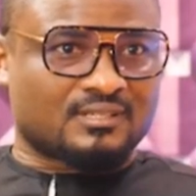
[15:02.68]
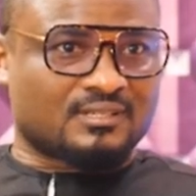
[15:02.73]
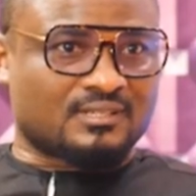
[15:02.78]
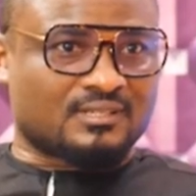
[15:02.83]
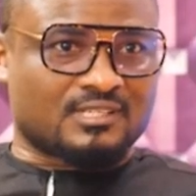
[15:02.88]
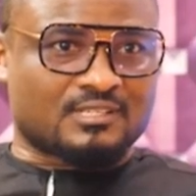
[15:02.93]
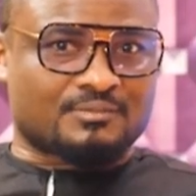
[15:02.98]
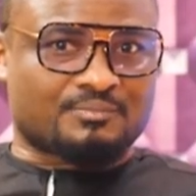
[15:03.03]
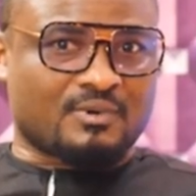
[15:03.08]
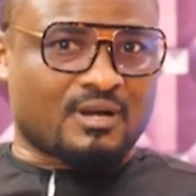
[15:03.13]

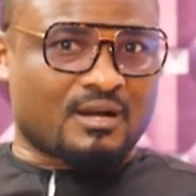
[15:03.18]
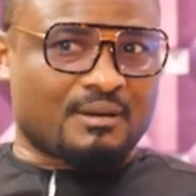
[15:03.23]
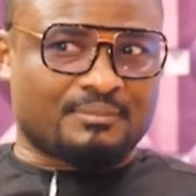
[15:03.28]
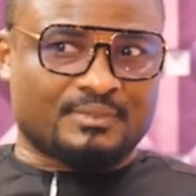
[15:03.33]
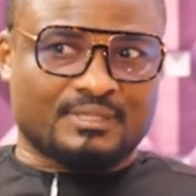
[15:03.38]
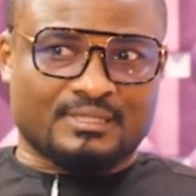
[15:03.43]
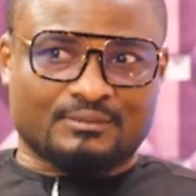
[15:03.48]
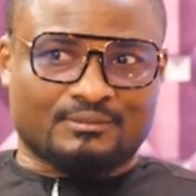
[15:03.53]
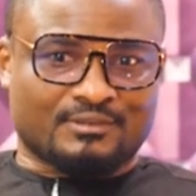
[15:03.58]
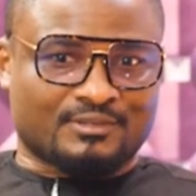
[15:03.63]
is
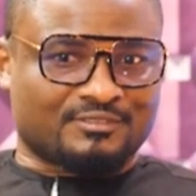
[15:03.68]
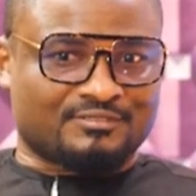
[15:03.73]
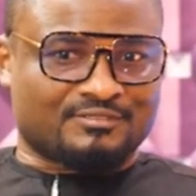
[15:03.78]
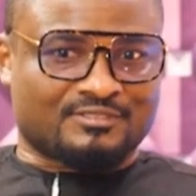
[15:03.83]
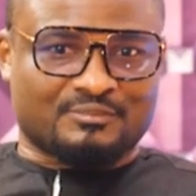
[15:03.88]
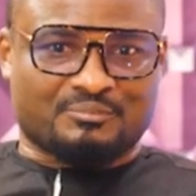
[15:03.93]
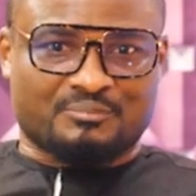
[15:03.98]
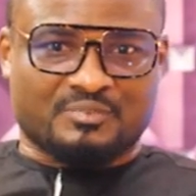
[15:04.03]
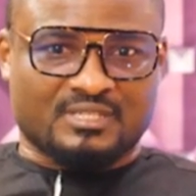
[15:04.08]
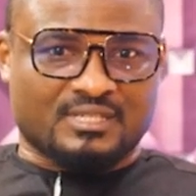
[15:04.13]
probably one of the
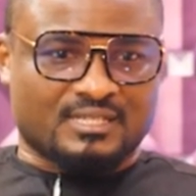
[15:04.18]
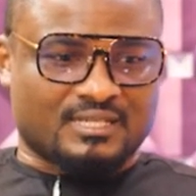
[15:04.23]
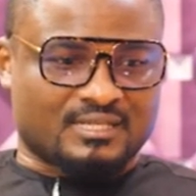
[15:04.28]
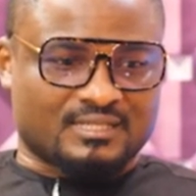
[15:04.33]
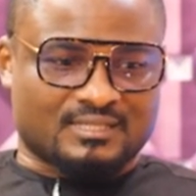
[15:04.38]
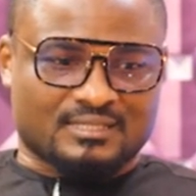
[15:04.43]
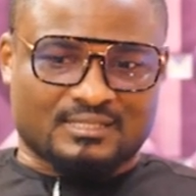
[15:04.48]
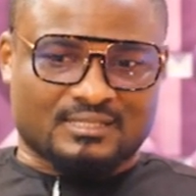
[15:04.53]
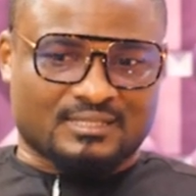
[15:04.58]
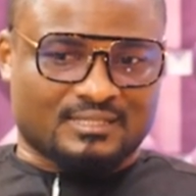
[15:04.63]

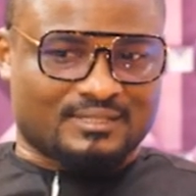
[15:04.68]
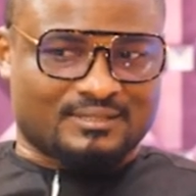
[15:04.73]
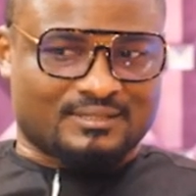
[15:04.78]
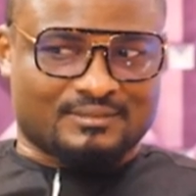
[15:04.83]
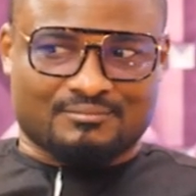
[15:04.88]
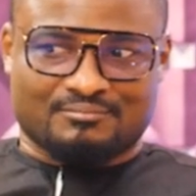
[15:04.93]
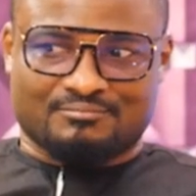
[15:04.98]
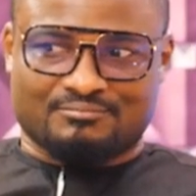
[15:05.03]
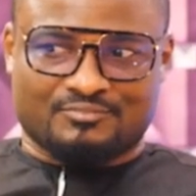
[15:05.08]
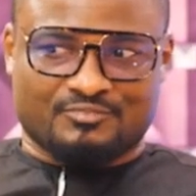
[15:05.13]
biggest
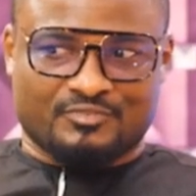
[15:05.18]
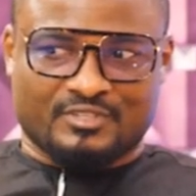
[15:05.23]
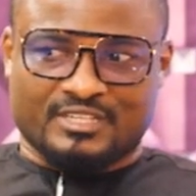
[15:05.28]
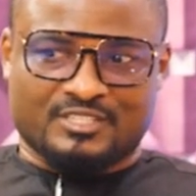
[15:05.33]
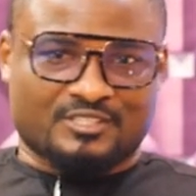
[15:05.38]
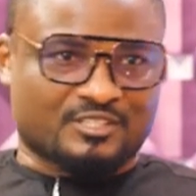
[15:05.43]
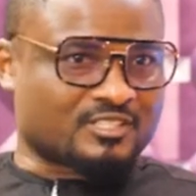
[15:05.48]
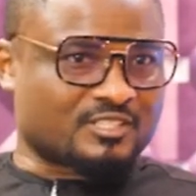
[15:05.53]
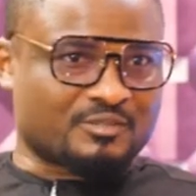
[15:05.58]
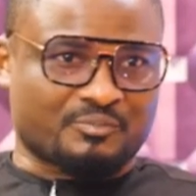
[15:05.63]

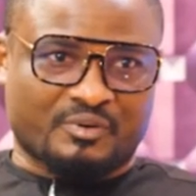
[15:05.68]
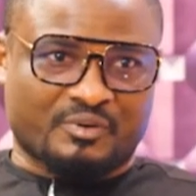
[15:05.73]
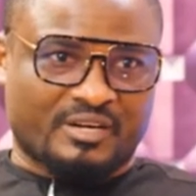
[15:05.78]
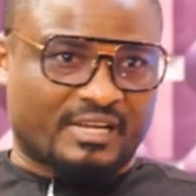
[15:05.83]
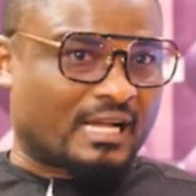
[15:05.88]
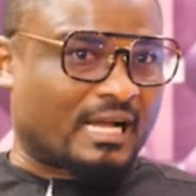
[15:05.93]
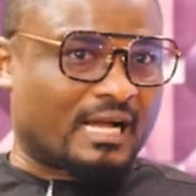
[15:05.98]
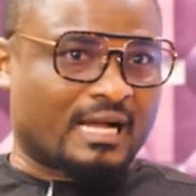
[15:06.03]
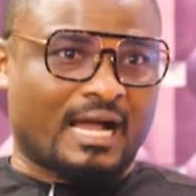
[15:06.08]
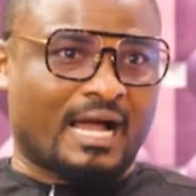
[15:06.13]
relationship
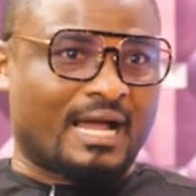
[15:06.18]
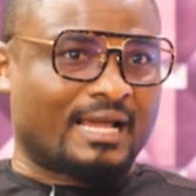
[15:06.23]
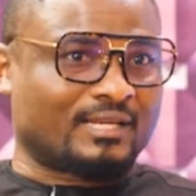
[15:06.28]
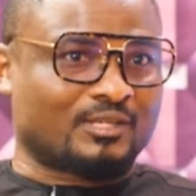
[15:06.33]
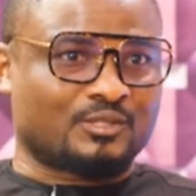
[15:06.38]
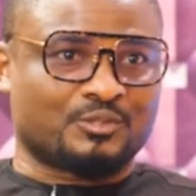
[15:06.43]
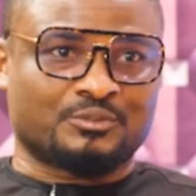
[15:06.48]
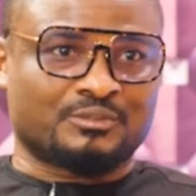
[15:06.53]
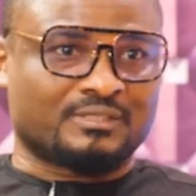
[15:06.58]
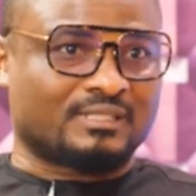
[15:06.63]
breaker I
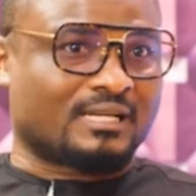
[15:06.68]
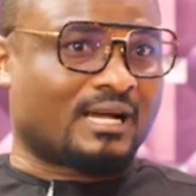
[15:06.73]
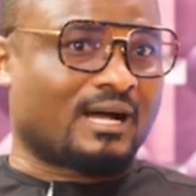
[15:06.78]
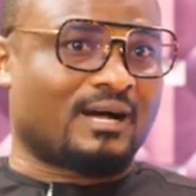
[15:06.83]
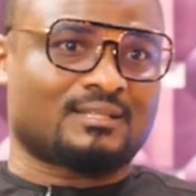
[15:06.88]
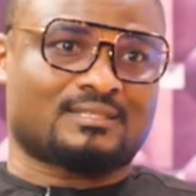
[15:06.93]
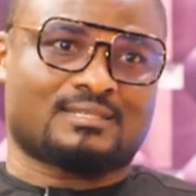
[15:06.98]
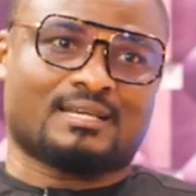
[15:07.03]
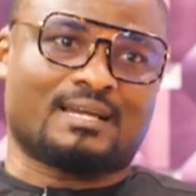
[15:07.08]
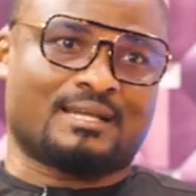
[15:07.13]
know in our
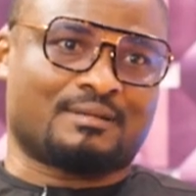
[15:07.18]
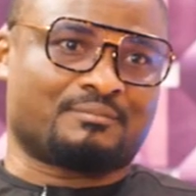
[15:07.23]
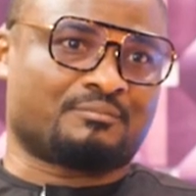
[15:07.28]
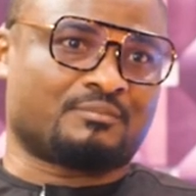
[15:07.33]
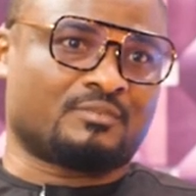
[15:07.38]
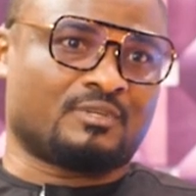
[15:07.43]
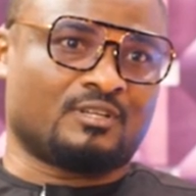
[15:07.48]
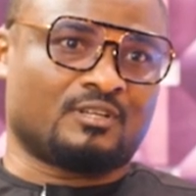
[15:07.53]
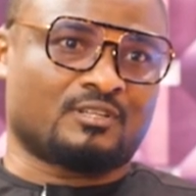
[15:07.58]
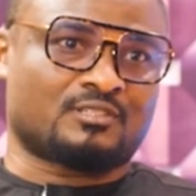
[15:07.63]
time.
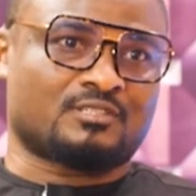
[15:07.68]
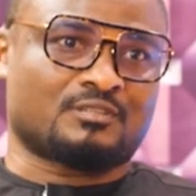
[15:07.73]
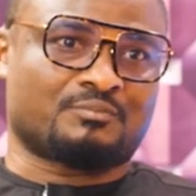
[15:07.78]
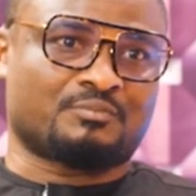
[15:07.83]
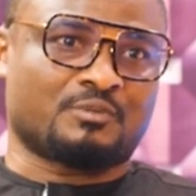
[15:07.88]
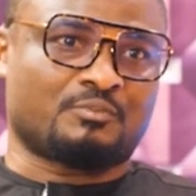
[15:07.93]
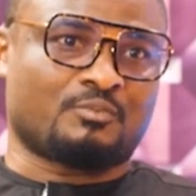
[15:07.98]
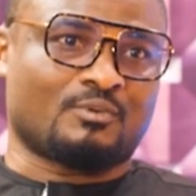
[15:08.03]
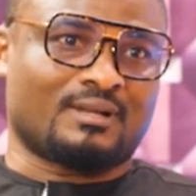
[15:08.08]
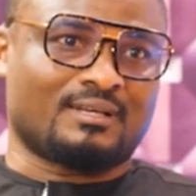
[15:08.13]
Lots of
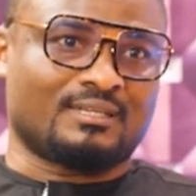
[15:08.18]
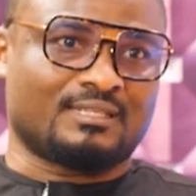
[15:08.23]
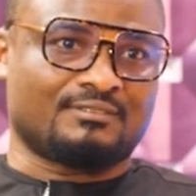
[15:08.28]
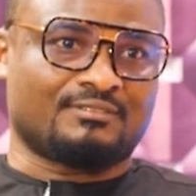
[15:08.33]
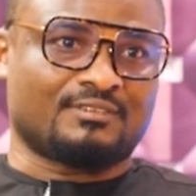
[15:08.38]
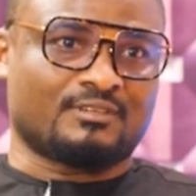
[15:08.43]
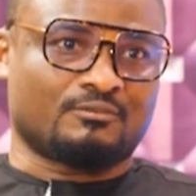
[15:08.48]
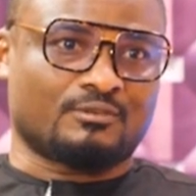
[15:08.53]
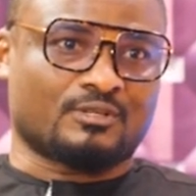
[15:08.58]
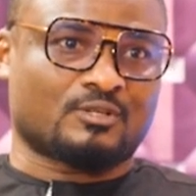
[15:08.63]
people are
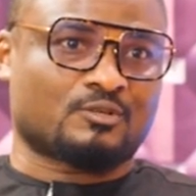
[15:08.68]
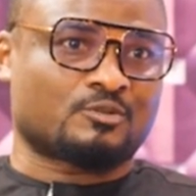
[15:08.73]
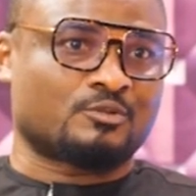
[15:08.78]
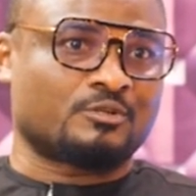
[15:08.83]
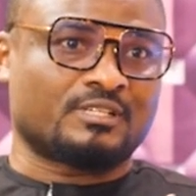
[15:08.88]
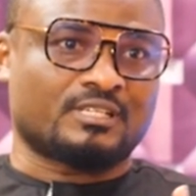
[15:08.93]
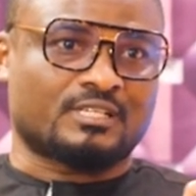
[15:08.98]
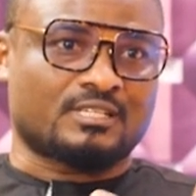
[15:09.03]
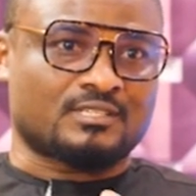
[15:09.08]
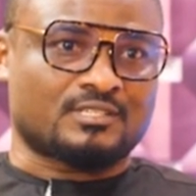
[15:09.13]
living with
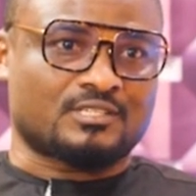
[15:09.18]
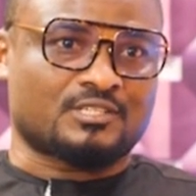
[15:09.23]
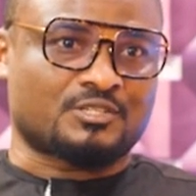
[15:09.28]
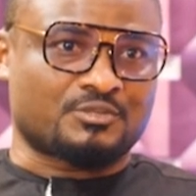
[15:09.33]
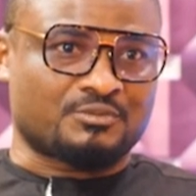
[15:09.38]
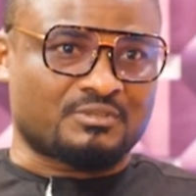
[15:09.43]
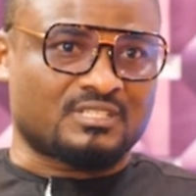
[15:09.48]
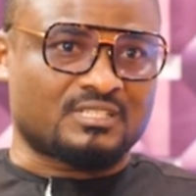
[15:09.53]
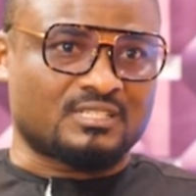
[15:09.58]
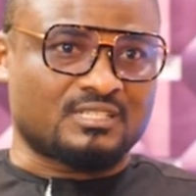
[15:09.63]
chronic
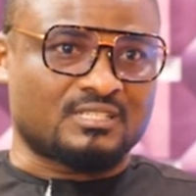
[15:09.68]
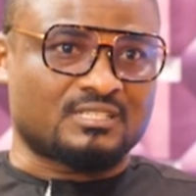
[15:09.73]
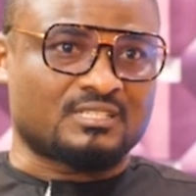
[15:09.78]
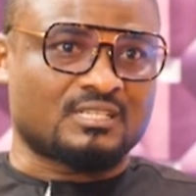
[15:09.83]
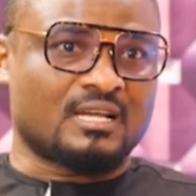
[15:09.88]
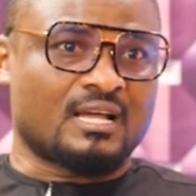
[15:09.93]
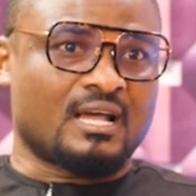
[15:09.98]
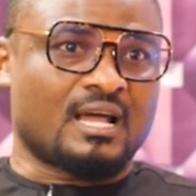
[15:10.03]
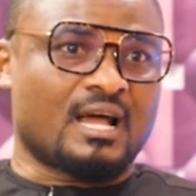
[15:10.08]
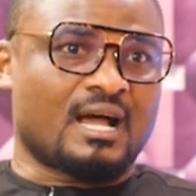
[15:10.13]
insecurities,
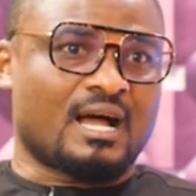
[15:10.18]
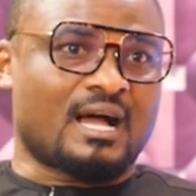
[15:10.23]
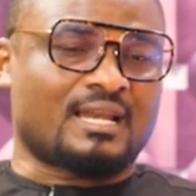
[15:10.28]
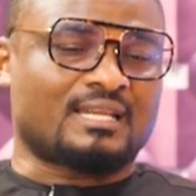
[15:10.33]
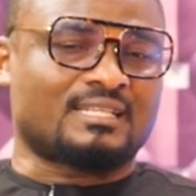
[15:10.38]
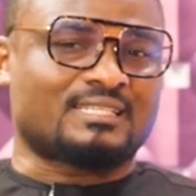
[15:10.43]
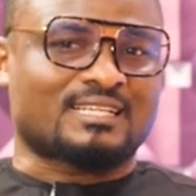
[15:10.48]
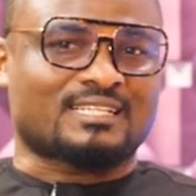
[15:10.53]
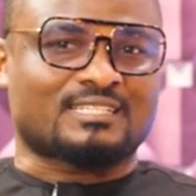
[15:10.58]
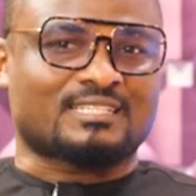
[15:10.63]
and
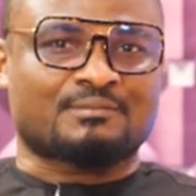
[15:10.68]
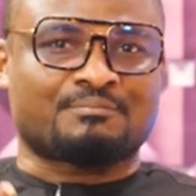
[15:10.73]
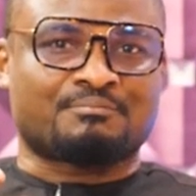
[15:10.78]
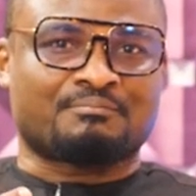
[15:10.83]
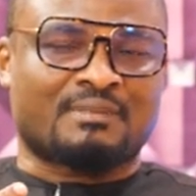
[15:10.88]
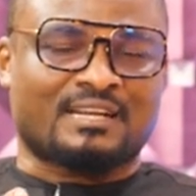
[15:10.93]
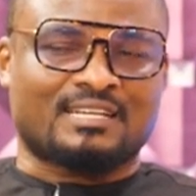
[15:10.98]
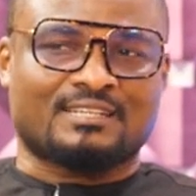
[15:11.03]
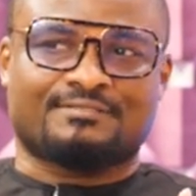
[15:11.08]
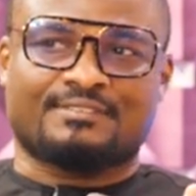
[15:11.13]
it's
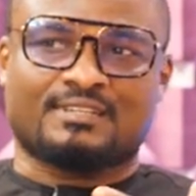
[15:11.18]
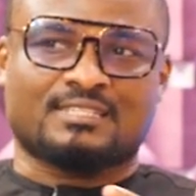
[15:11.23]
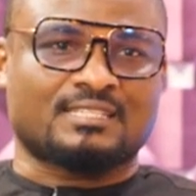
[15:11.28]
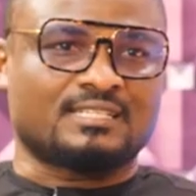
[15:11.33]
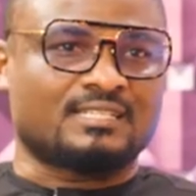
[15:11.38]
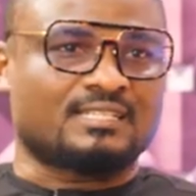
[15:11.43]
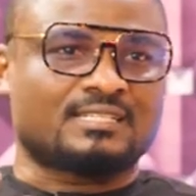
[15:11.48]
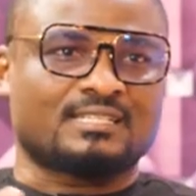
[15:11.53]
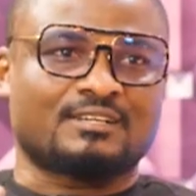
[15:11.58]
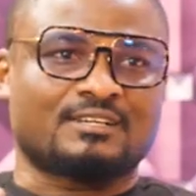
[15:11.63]
manifesting
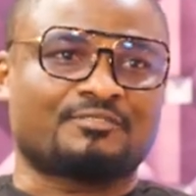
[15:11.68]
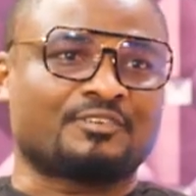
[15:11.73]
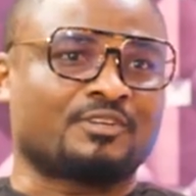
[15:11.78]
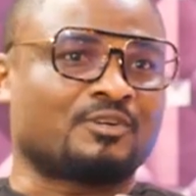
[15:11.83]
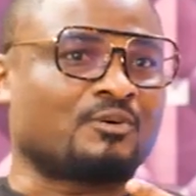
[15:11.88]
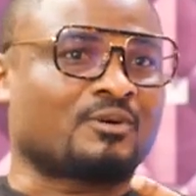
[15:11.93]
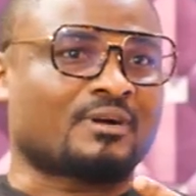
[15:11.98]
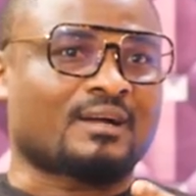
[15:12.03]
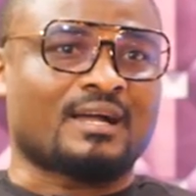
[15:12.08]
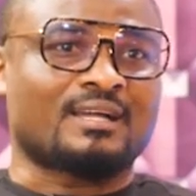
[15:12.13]
itself in
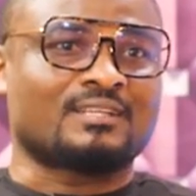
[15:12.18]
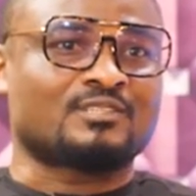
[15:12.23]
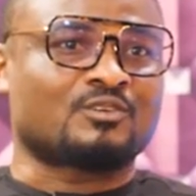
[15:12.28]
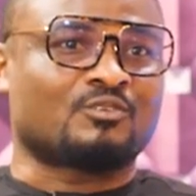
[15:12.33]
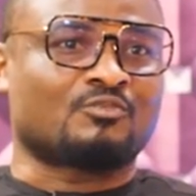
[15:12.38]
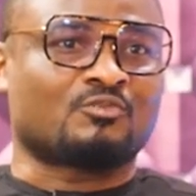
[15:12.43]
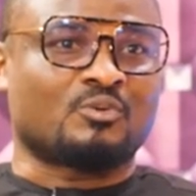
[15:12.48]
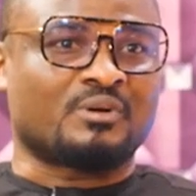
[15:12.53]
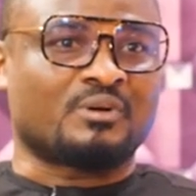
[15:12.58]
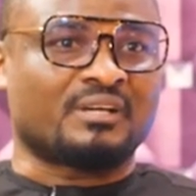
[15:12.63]
all kinds
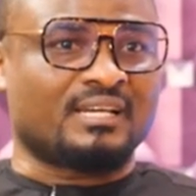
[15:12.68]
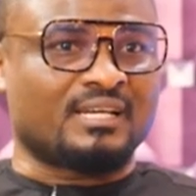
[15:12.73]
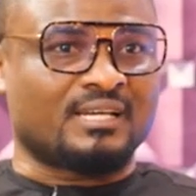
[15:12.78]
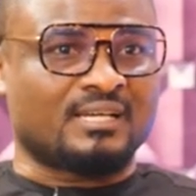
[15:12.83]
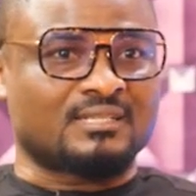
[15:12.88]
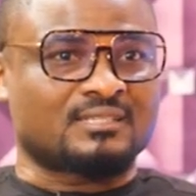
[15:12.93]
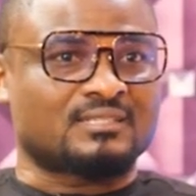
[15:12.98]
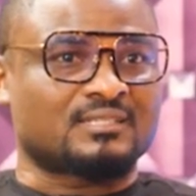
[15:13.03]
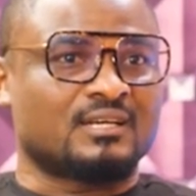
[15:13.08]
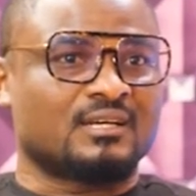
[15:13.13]
of
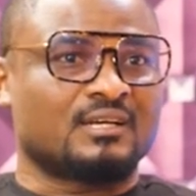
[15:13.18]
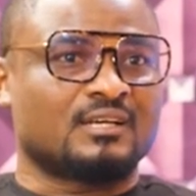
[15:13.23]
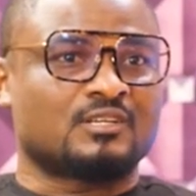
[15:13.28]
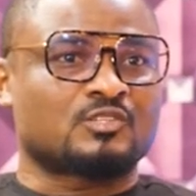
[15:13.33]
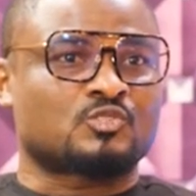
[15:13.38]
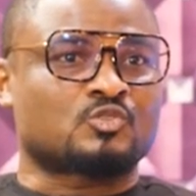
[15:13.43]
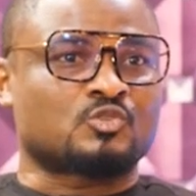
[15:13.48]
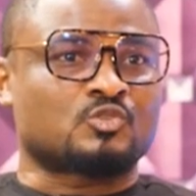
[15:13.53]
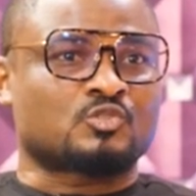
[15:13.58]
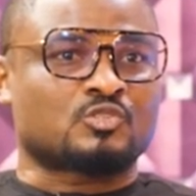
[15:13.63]
ways.
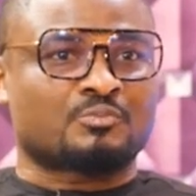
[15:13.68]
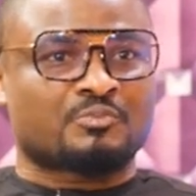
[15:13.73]
So some